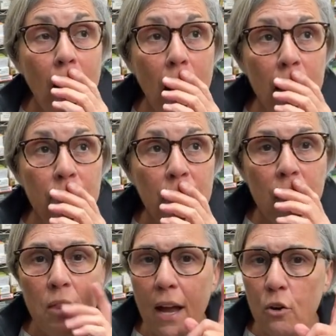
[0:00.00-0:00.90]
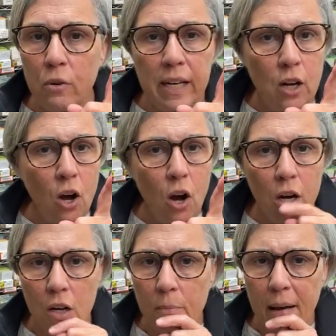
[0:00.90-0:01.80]
Um, that green
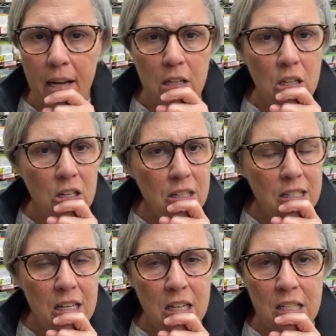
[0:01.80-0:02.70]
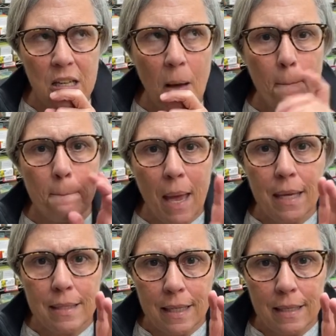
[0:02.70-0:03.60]
heart. Oh my goodness, it is
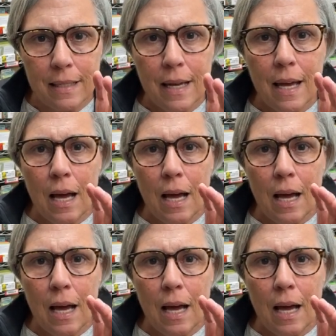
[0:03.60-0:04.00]
amazing.